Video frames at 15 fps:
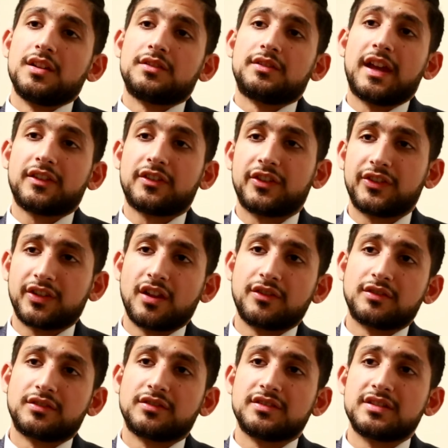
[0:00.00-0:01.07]
Texas
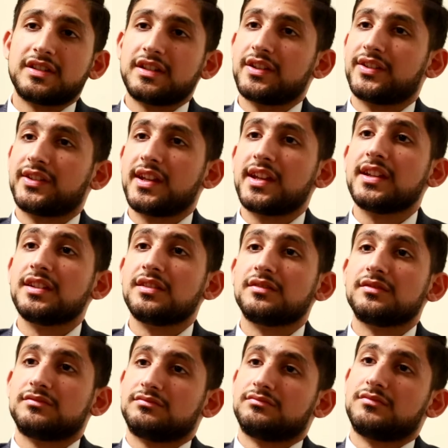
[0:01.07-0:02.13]
Southern is
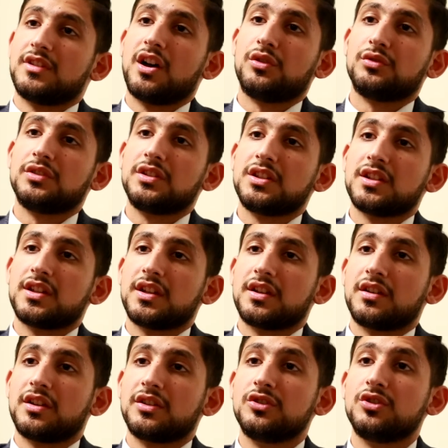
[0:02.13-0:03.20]
not only
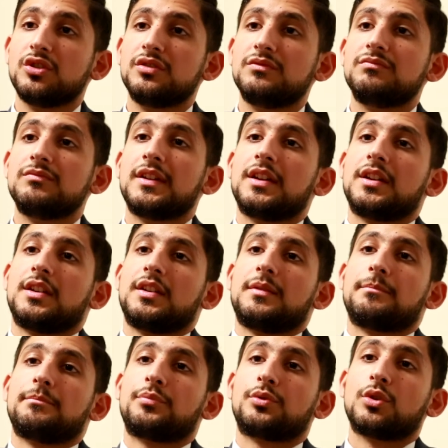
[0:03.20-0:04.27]
a good
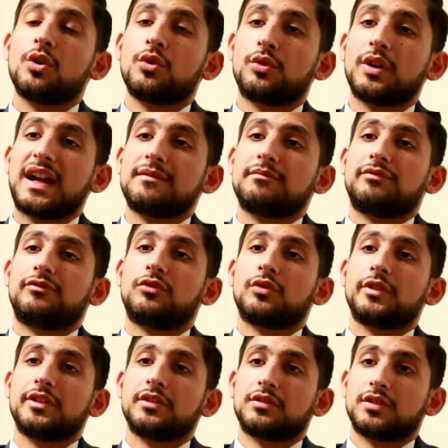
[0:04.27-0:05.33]
program for
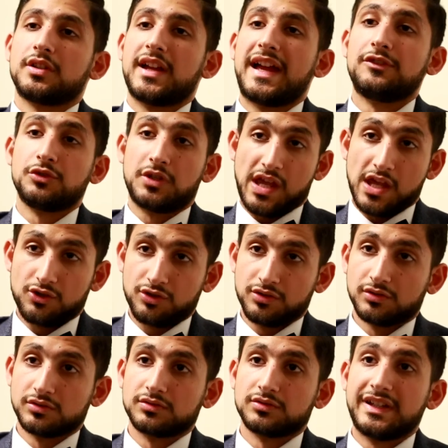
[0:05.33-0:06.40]
your
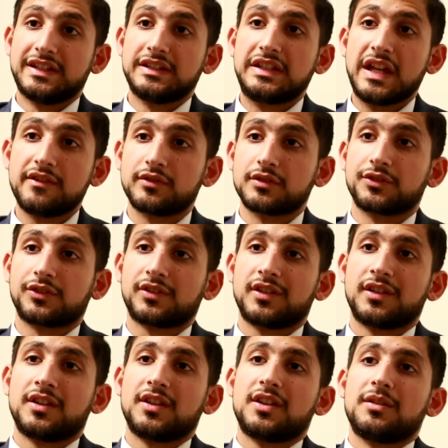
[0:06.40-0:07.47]
educational endeavors,
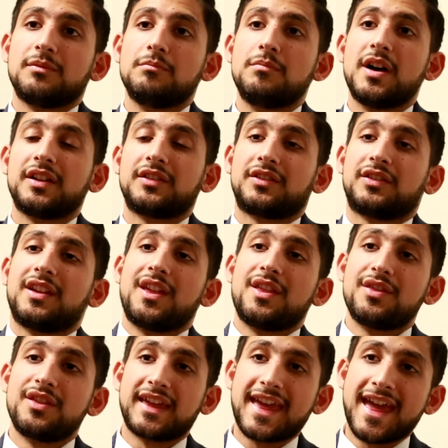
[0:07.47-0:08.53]
but
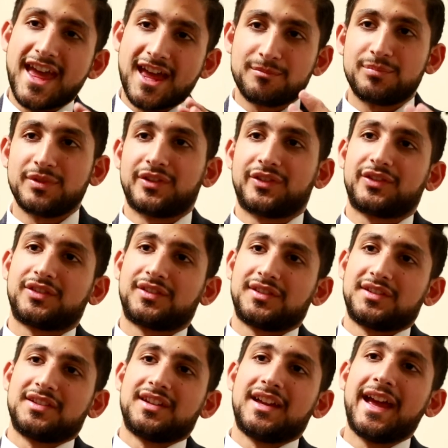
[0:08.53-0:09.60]
the campus
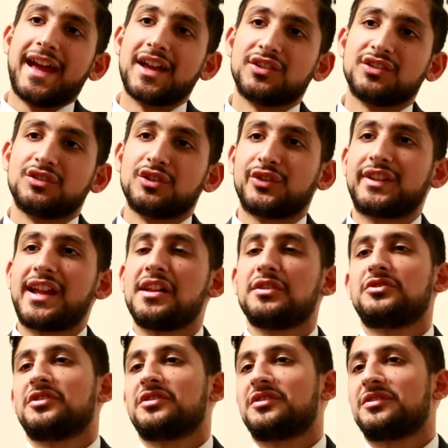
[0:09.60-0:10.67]
has a
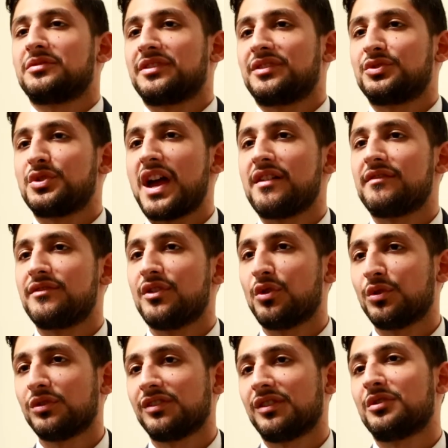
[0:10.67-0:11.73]
nostalgia to it. You have the
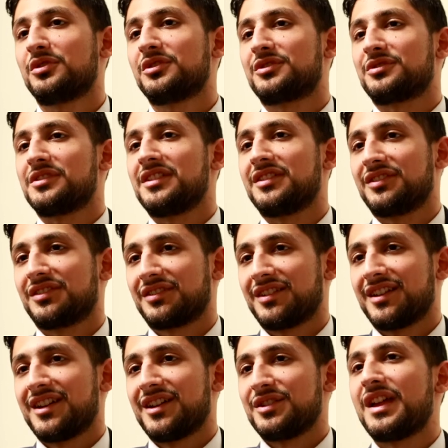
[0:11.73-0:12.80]
old oak trees,
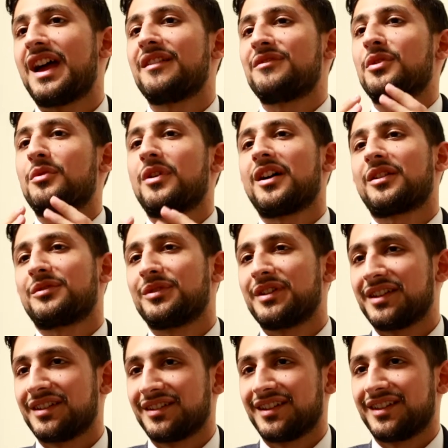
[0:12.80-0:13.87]
you have the
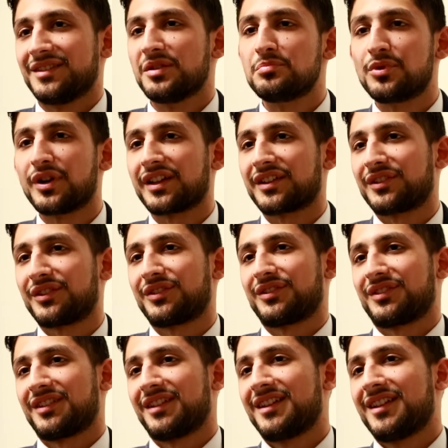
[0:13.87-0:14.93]
walkway, the bricks,